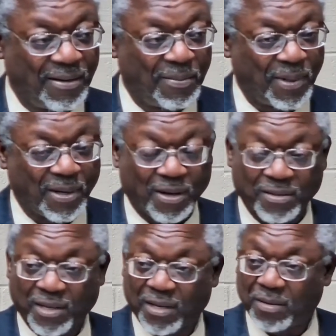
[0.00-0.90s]
because
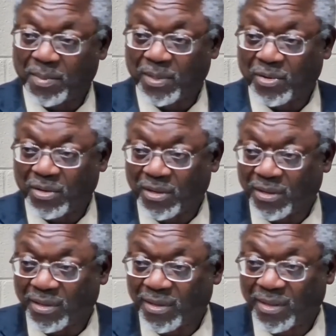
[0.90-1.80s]
there could be no good
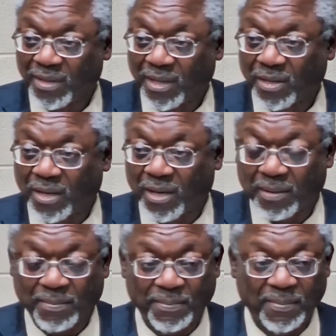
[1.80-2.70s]
that could come
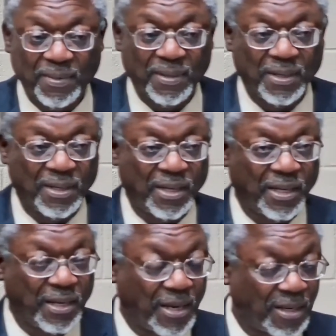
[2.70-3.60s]
in
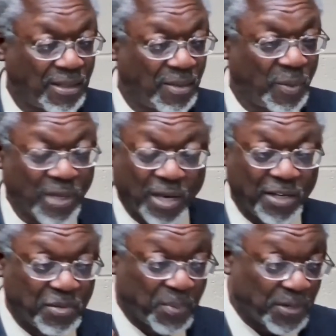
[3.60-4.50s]
the end without his
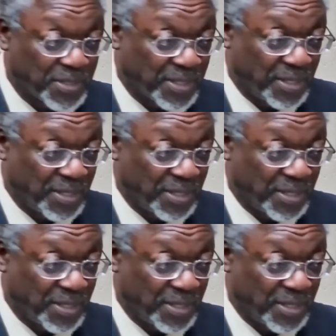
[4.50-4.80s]
mercy